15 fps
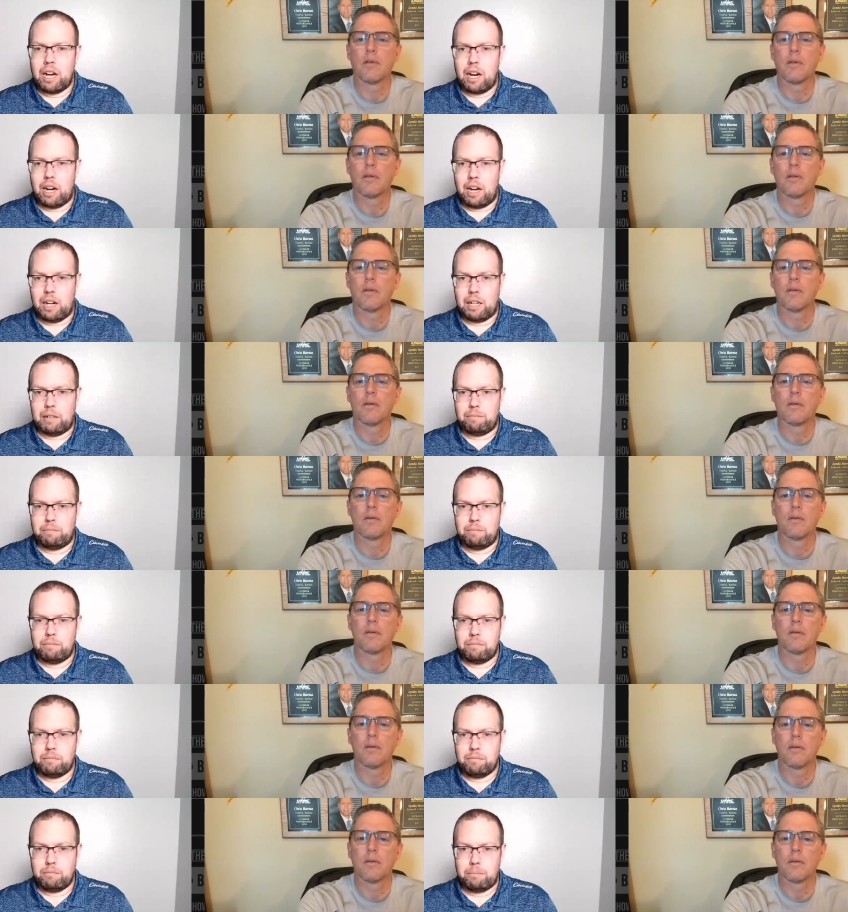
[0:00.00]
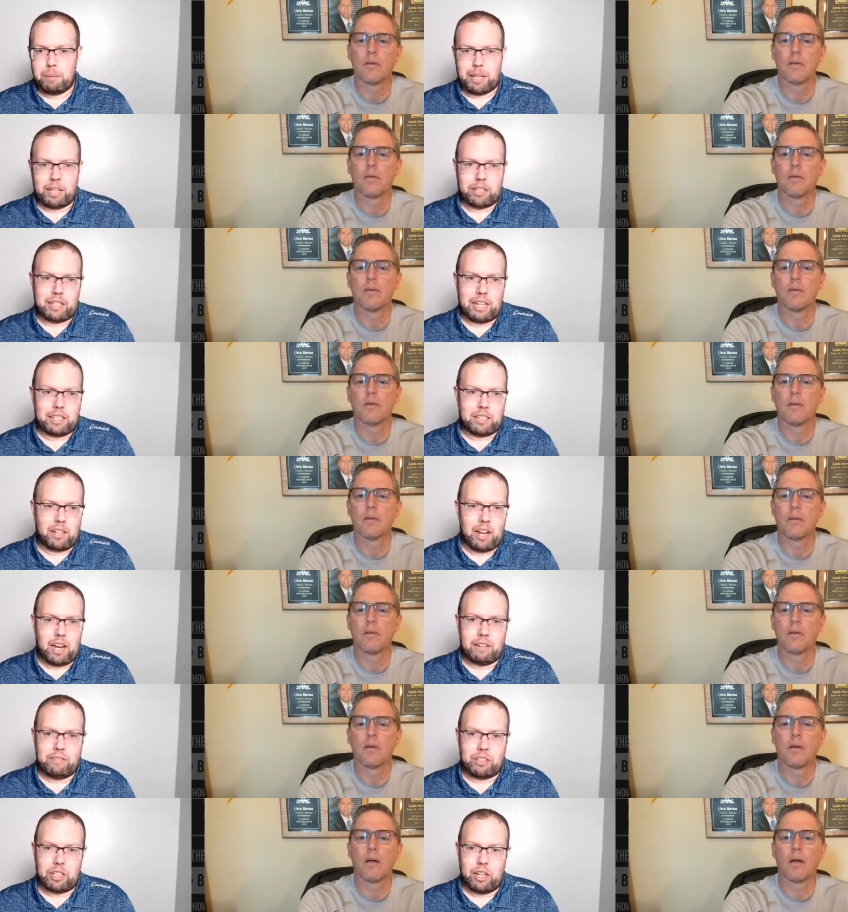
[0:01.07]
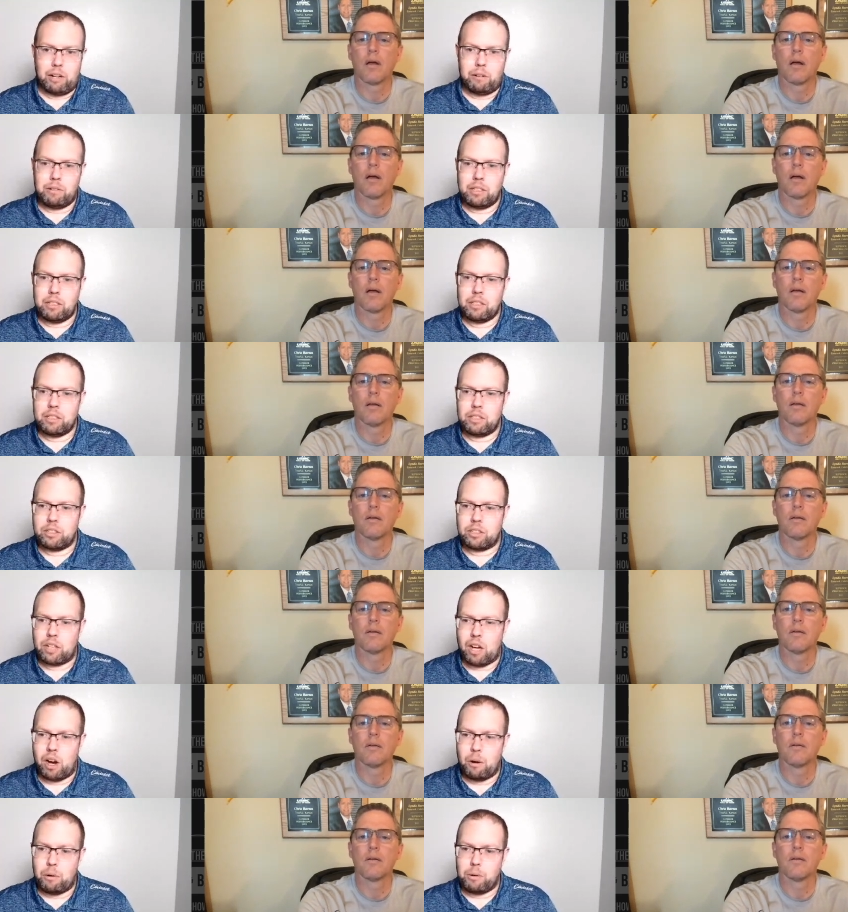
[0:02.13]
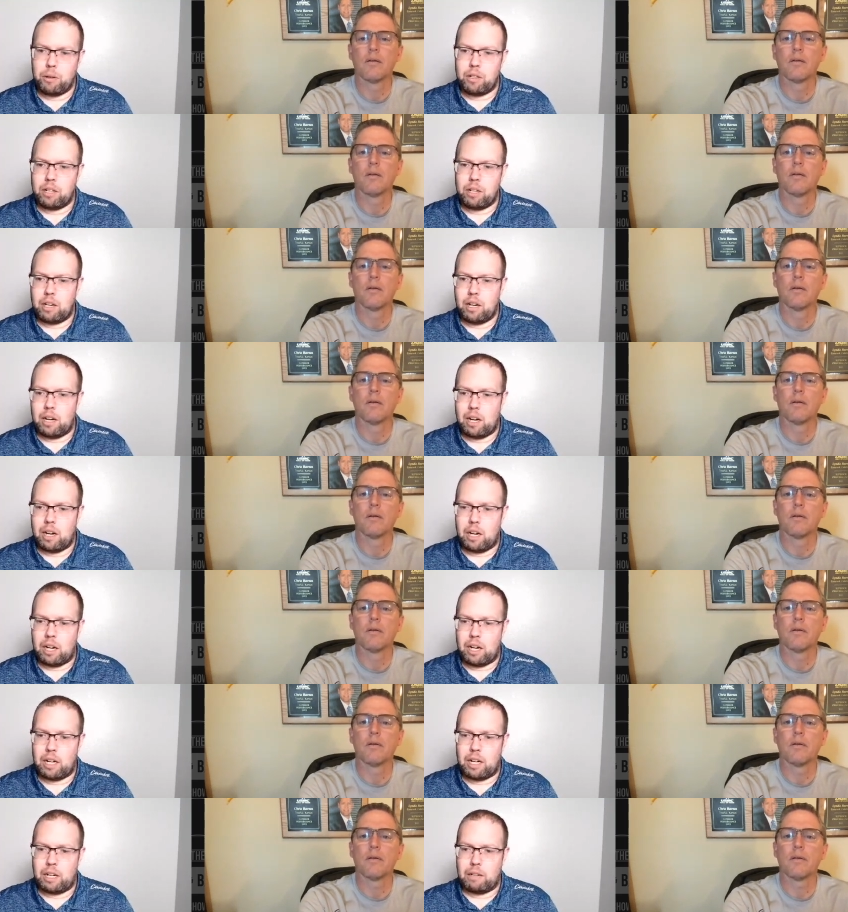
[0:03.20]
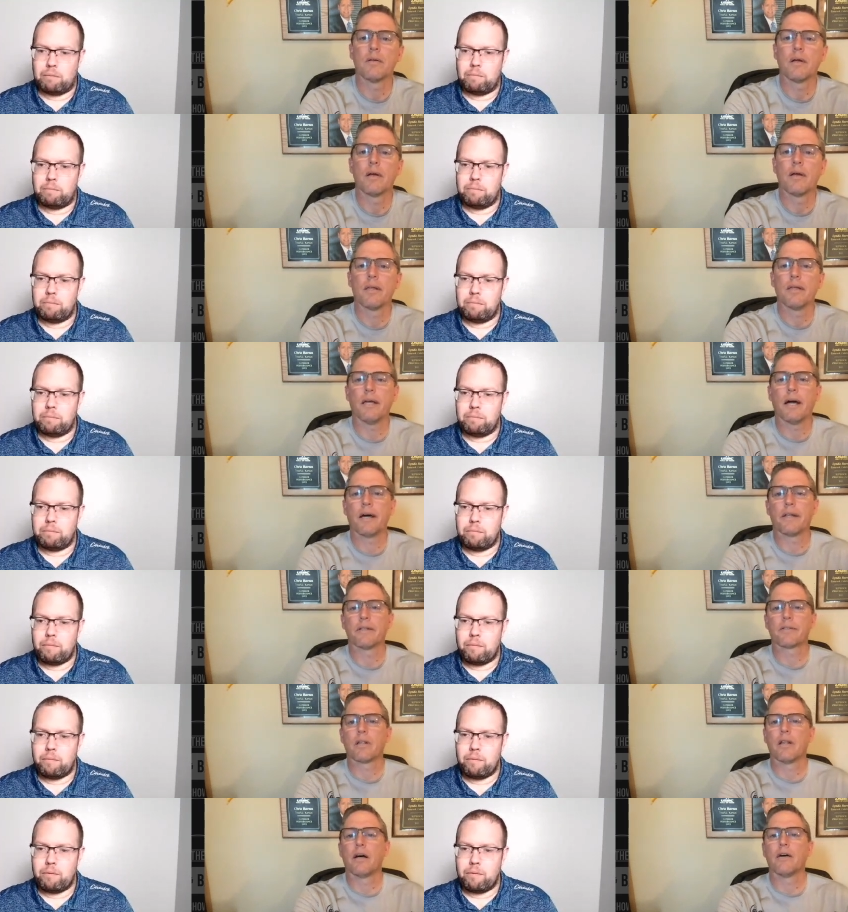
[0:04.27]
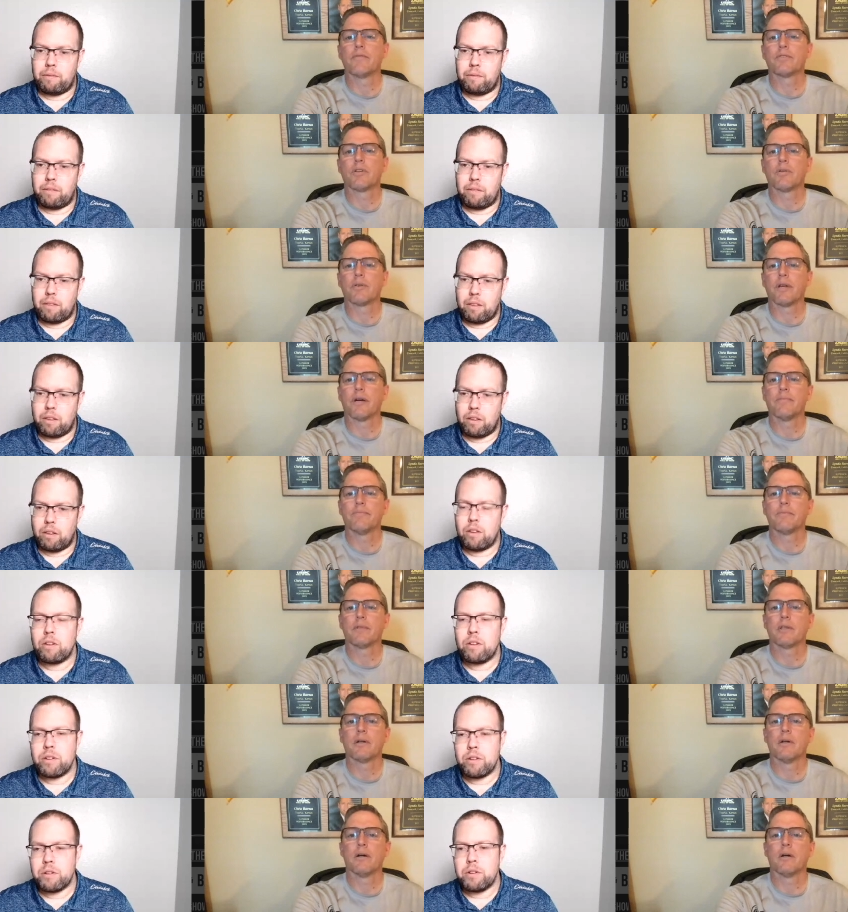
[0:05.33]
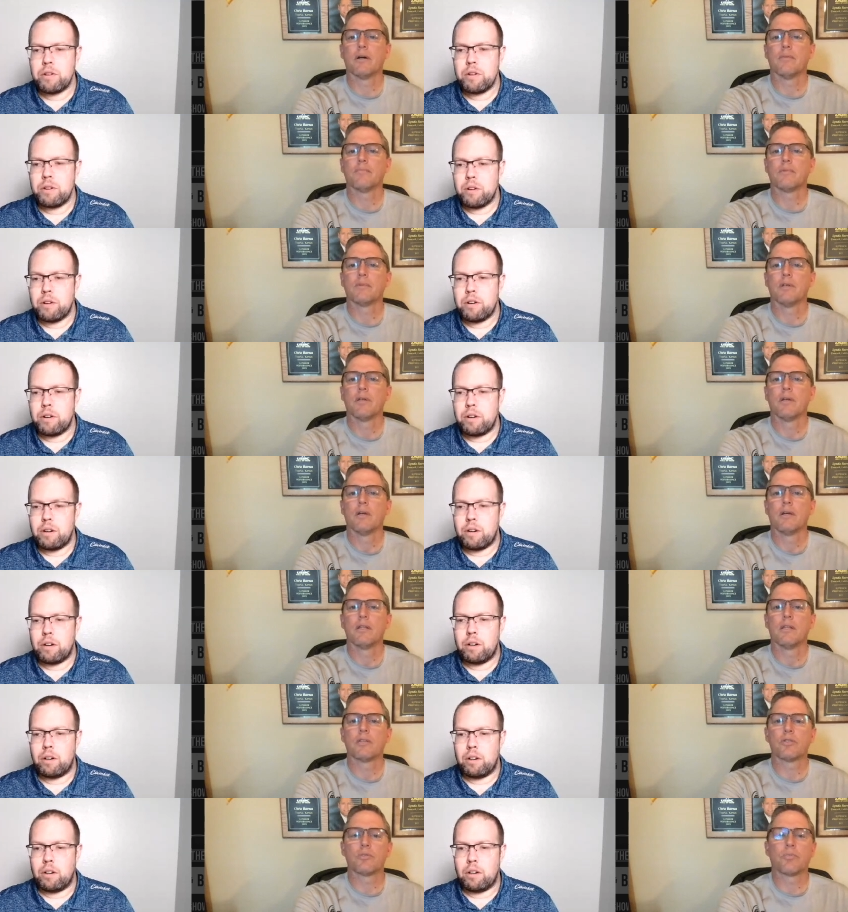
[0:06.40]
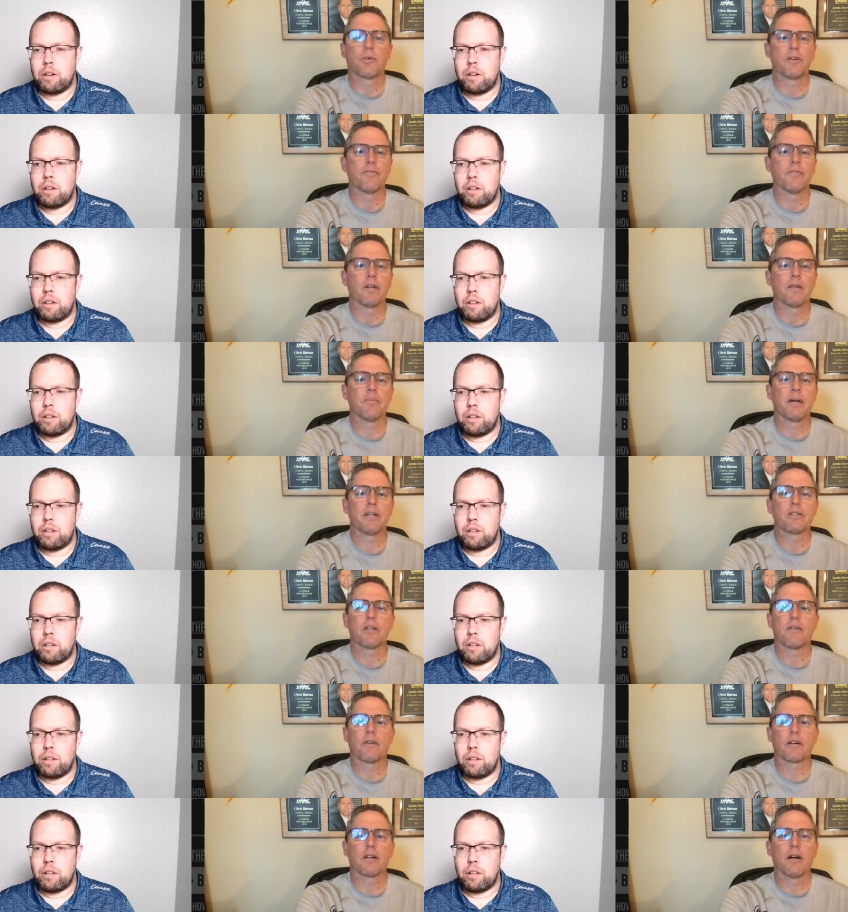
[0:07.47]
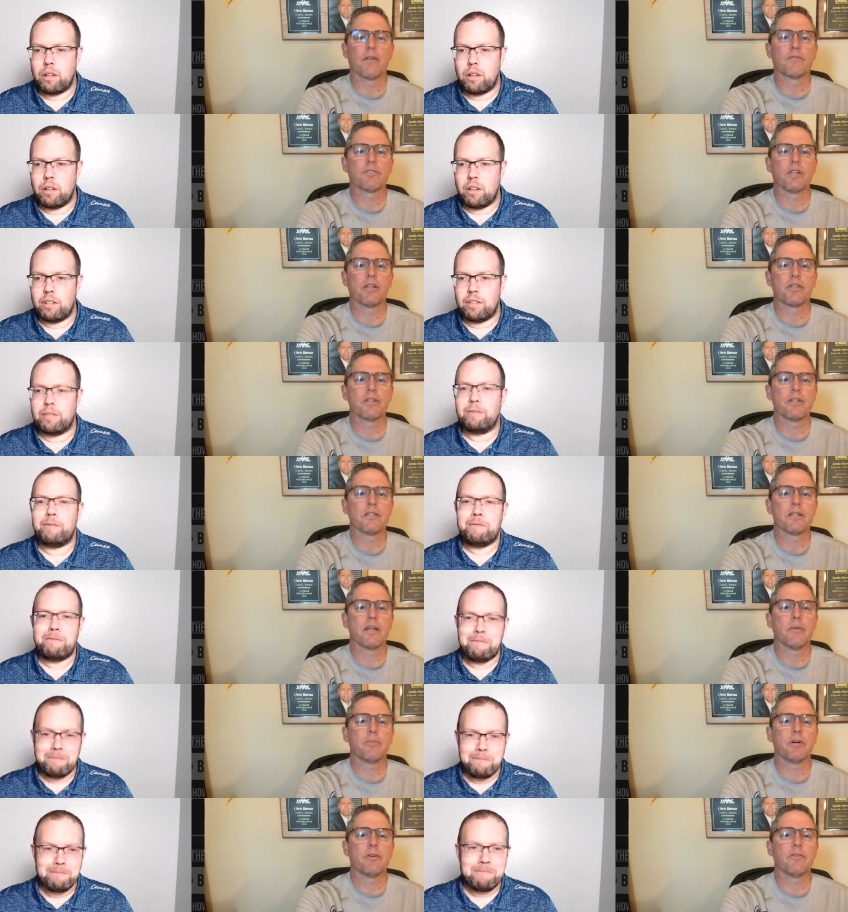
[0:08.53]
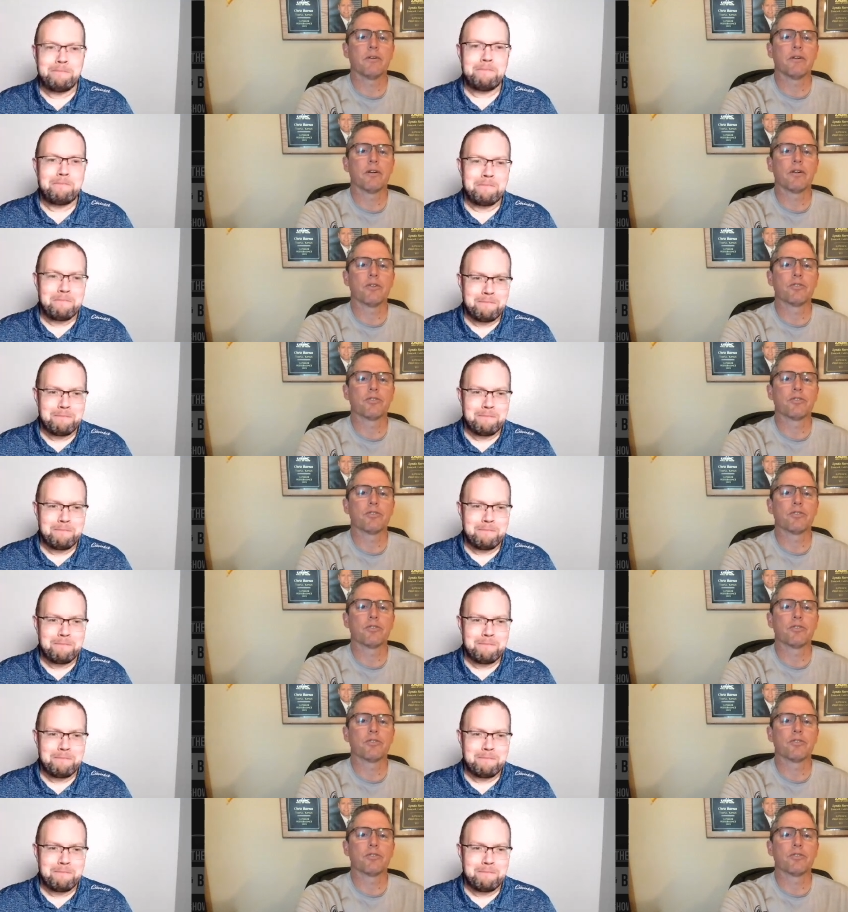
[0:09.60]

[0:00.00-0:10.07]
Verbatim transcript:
Speaker 1: um, because that's the live show. So, um,
Speaker 2: yeah, it is live. So yeah, um, this is pretty funny based on our conversation in Tampa. Are you